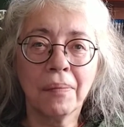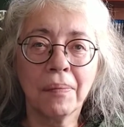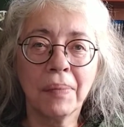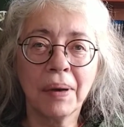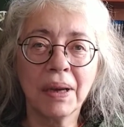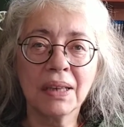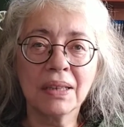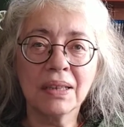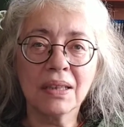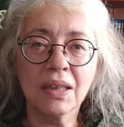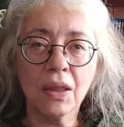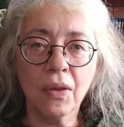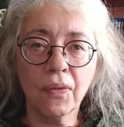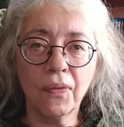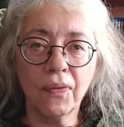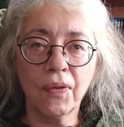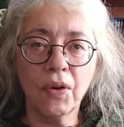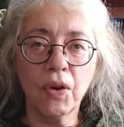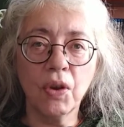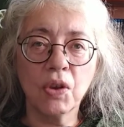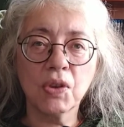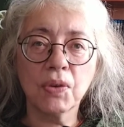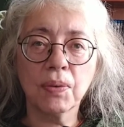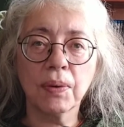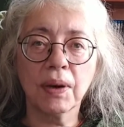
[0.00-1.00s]
But the
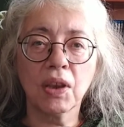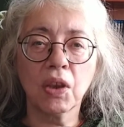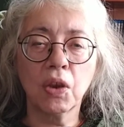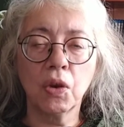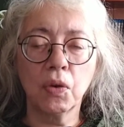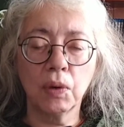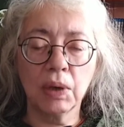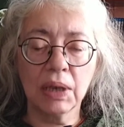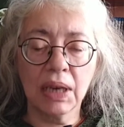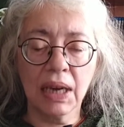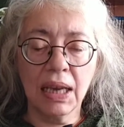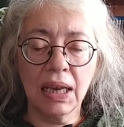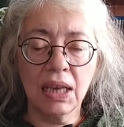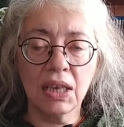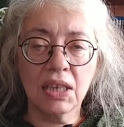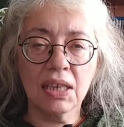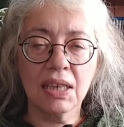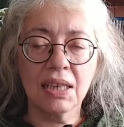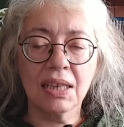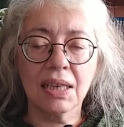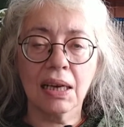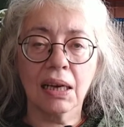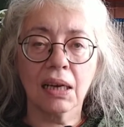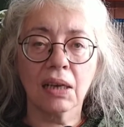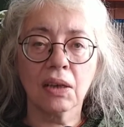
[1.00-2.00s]
first one you will need to
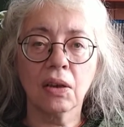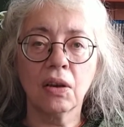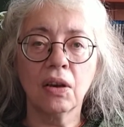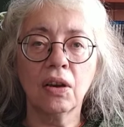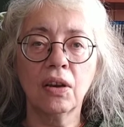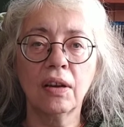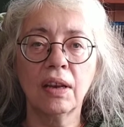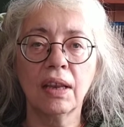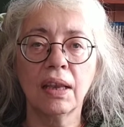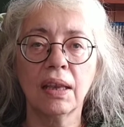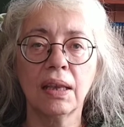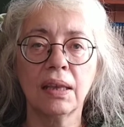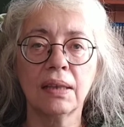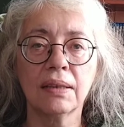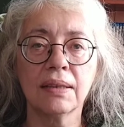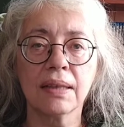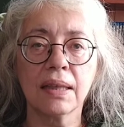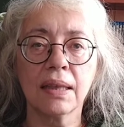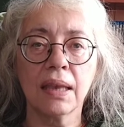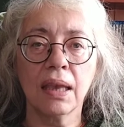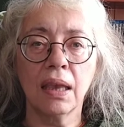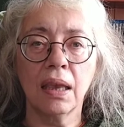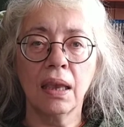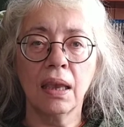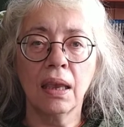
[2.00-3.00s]
download is
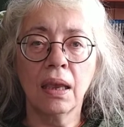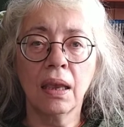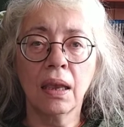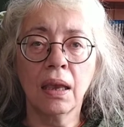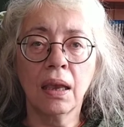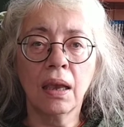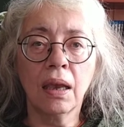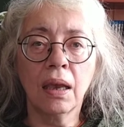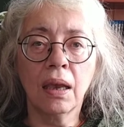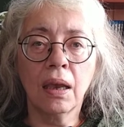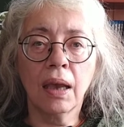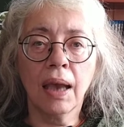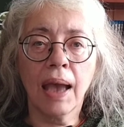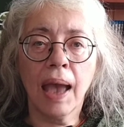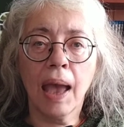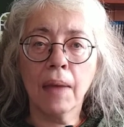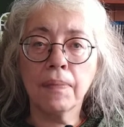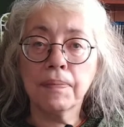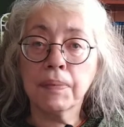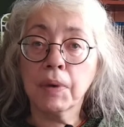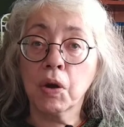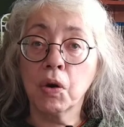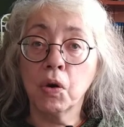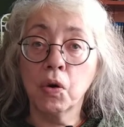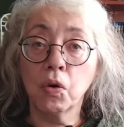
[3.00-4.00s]
the app
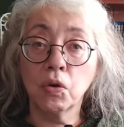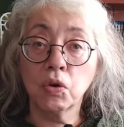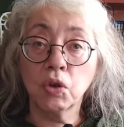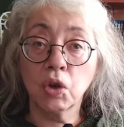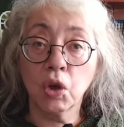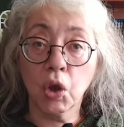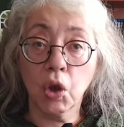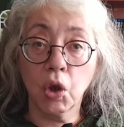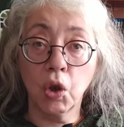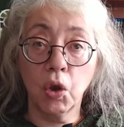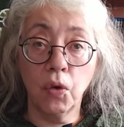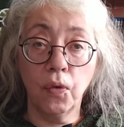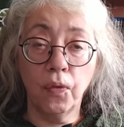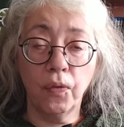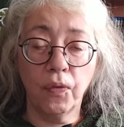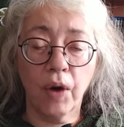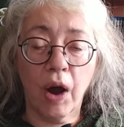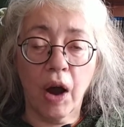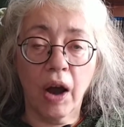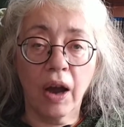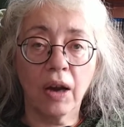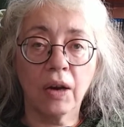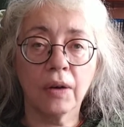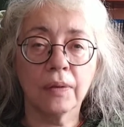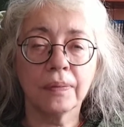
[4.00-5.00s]
called
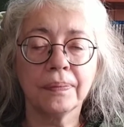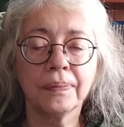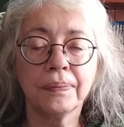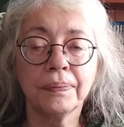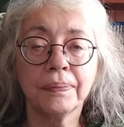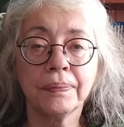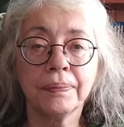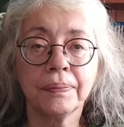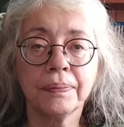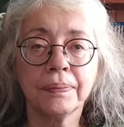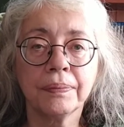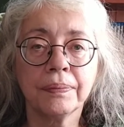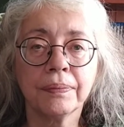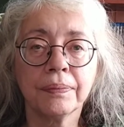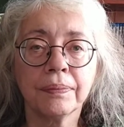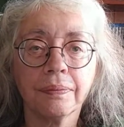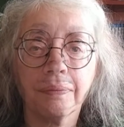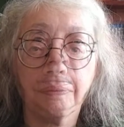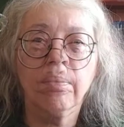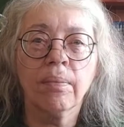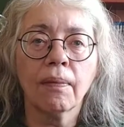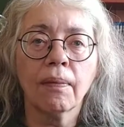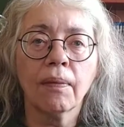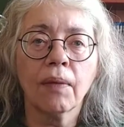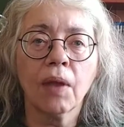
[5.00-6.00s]
Q-File.
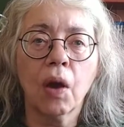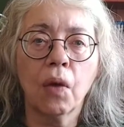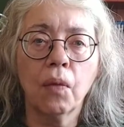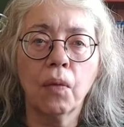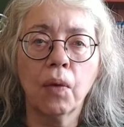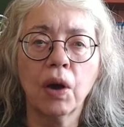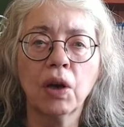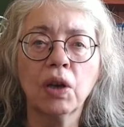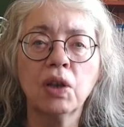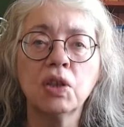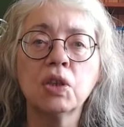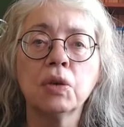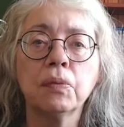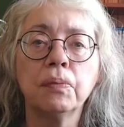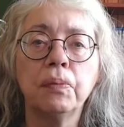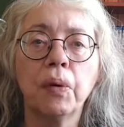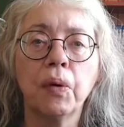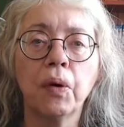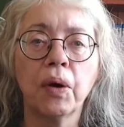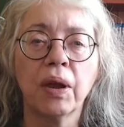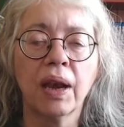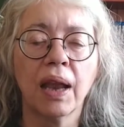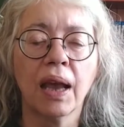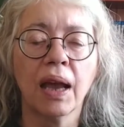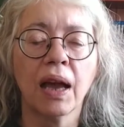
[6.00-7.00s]
I wanted to
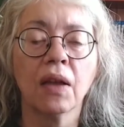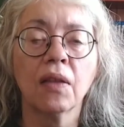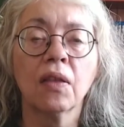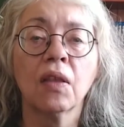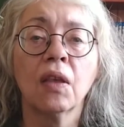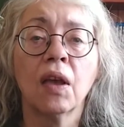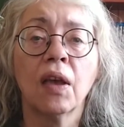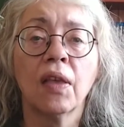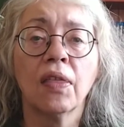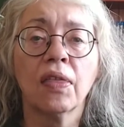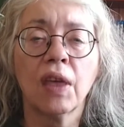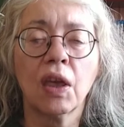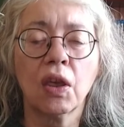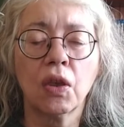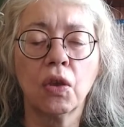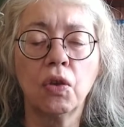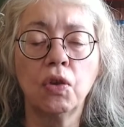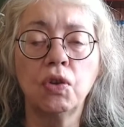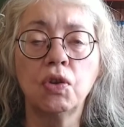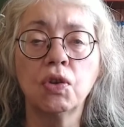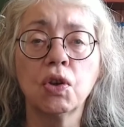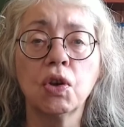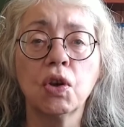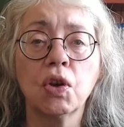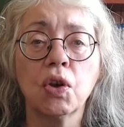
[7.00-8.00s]
point out that you
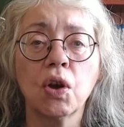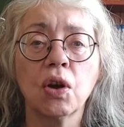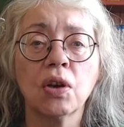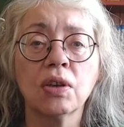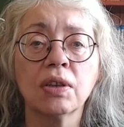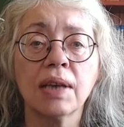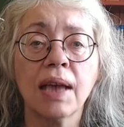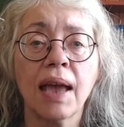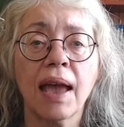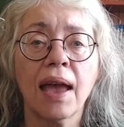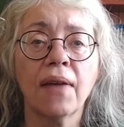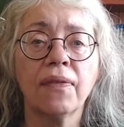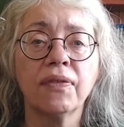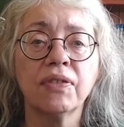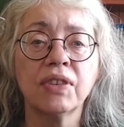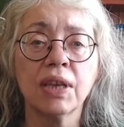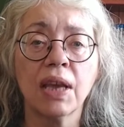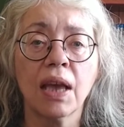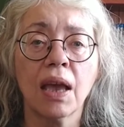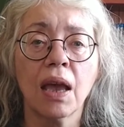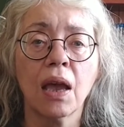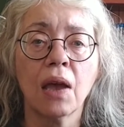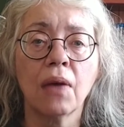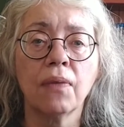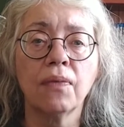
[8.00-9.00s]
do not have to
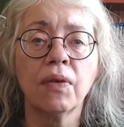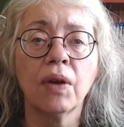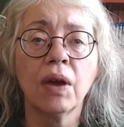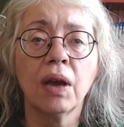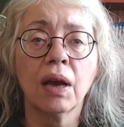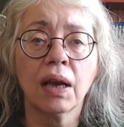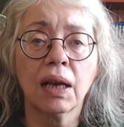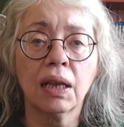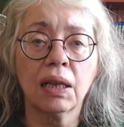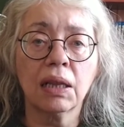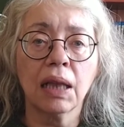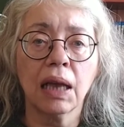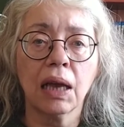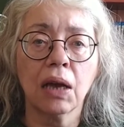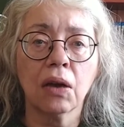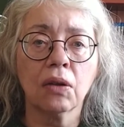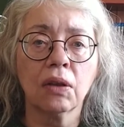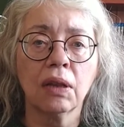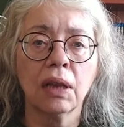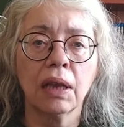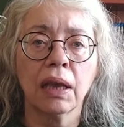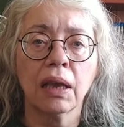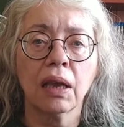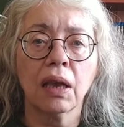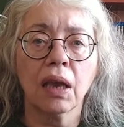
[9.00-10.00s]
have
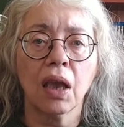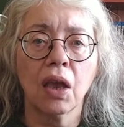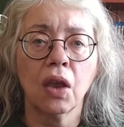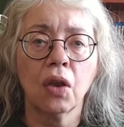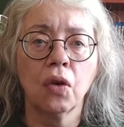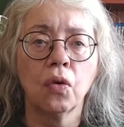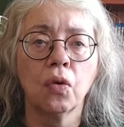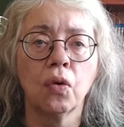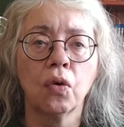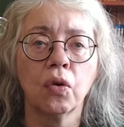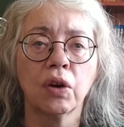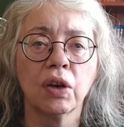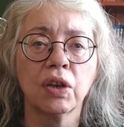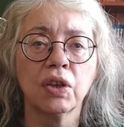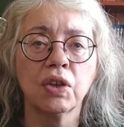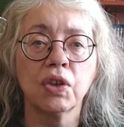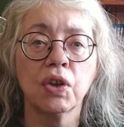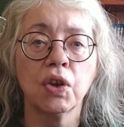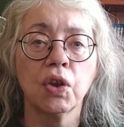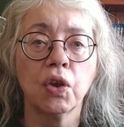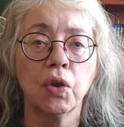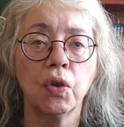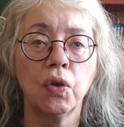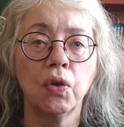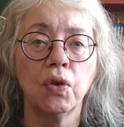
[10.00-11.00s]
Cloud Link in order
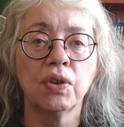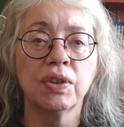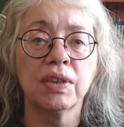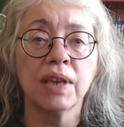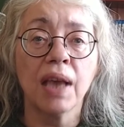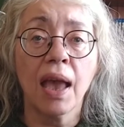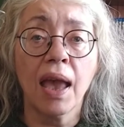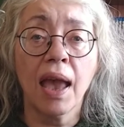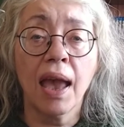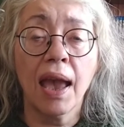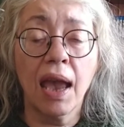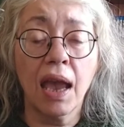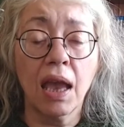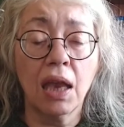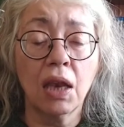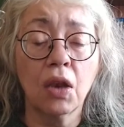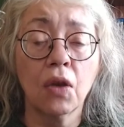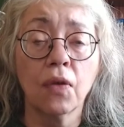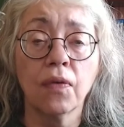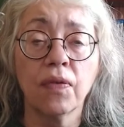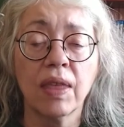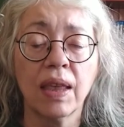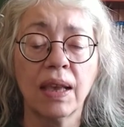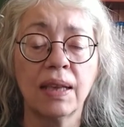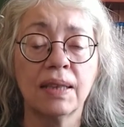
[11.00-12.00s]
to use any
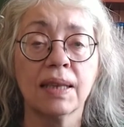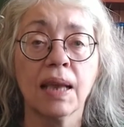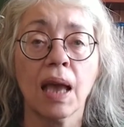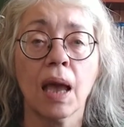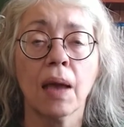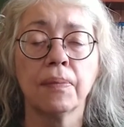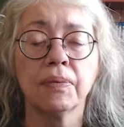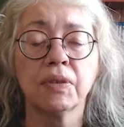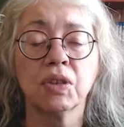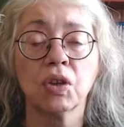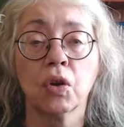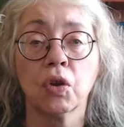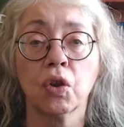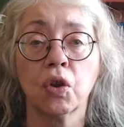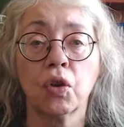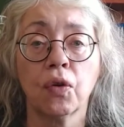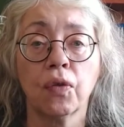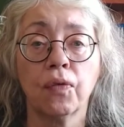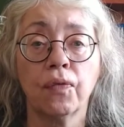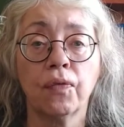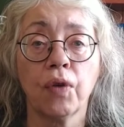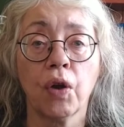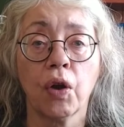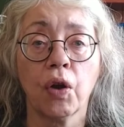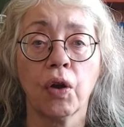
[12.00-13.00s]
of these apps on your
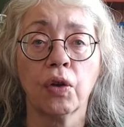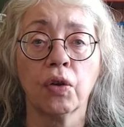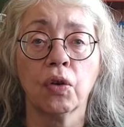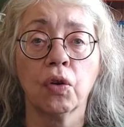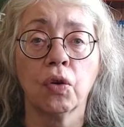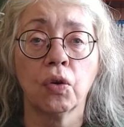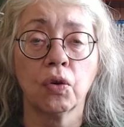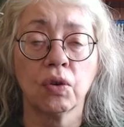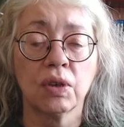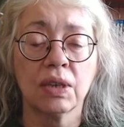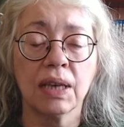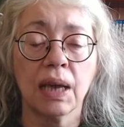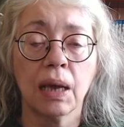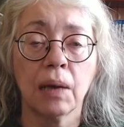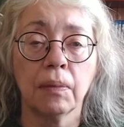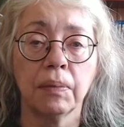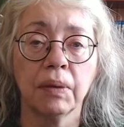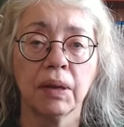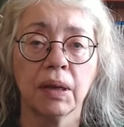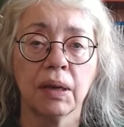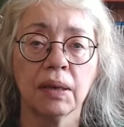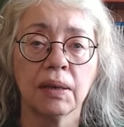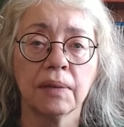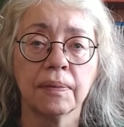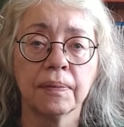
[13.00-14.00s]
phone or
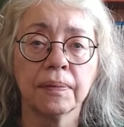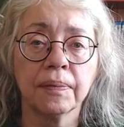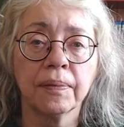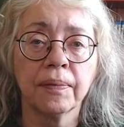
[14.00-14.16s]
tablet.